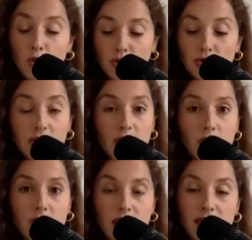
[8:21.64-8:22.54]

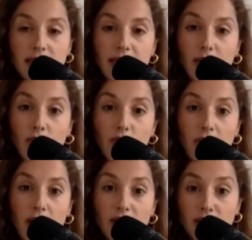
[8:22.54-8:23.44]
reduce the intake of
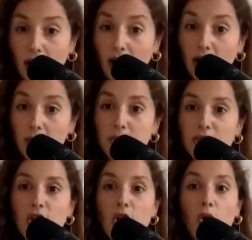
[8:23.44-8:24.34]
the carbs,
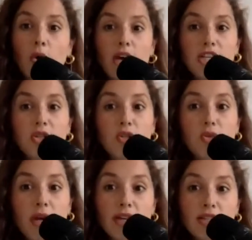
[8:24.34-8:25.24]
or I should
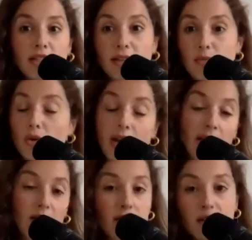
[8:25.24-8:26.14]
do actually more
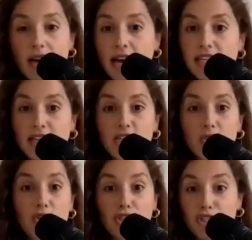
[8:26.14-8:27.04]
exercise, I
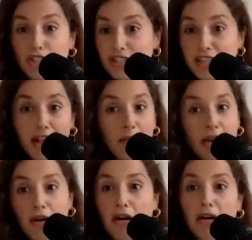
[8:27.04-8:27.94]
should just sell my
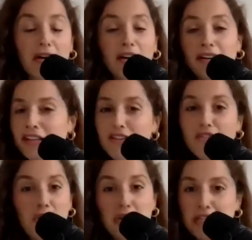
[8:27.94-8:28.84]
car,
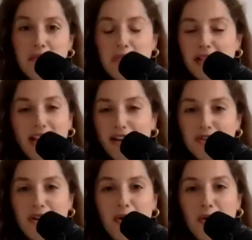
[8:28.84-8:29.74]
for example. I don't
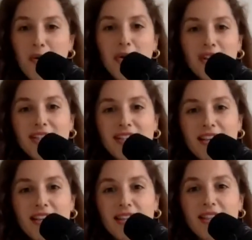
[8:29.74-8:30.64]
know,
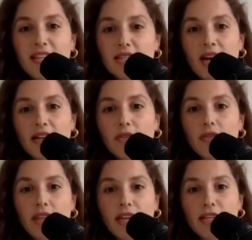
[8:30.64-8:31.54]
these kind of
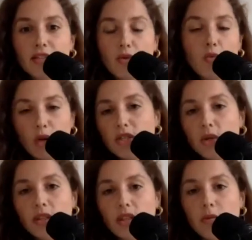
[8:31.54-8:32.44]
things. What do
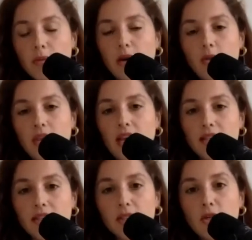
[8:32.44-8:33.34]
you think about
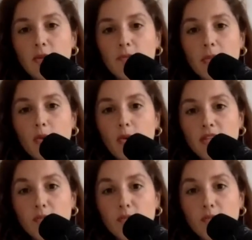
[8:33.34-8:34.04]
that? What that